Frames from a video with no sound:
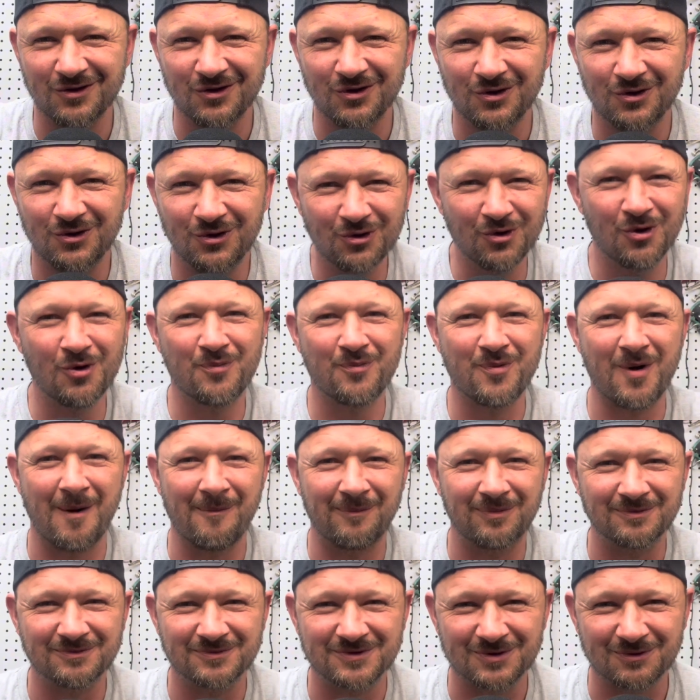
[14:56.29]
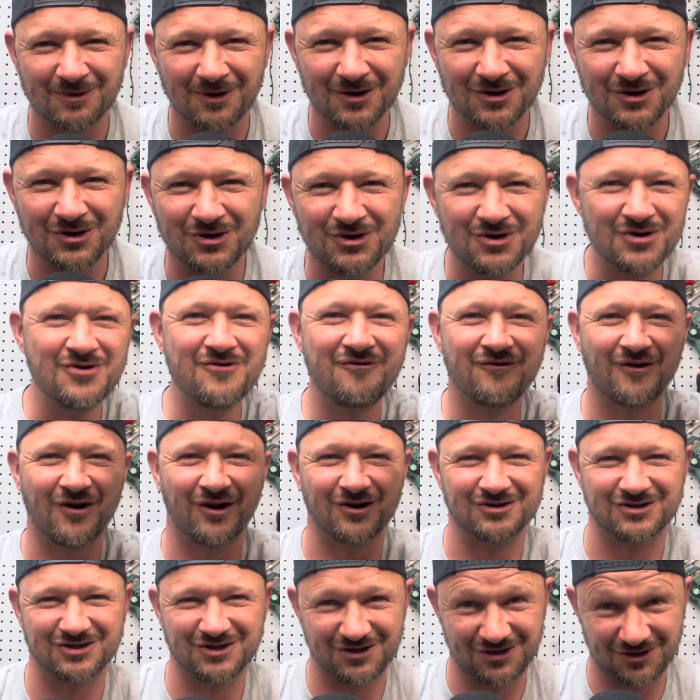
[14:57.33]
your problems and what you've
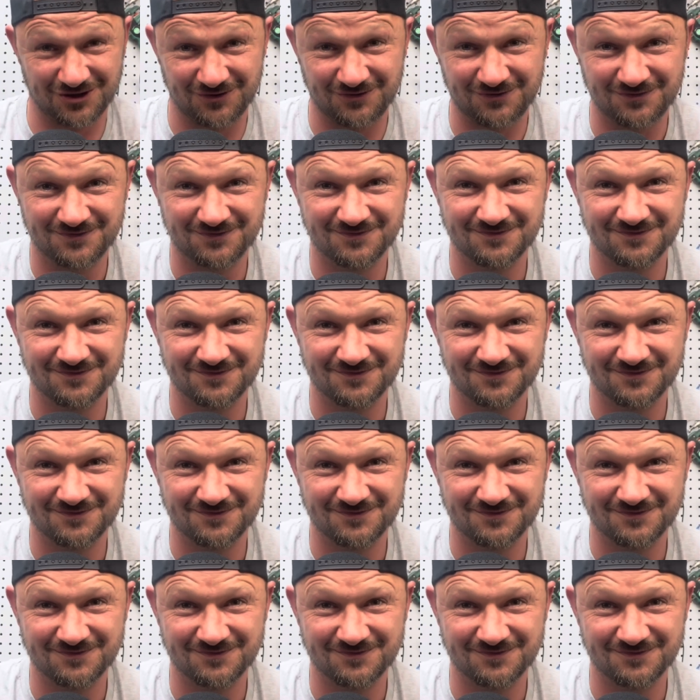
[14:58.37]
got to do.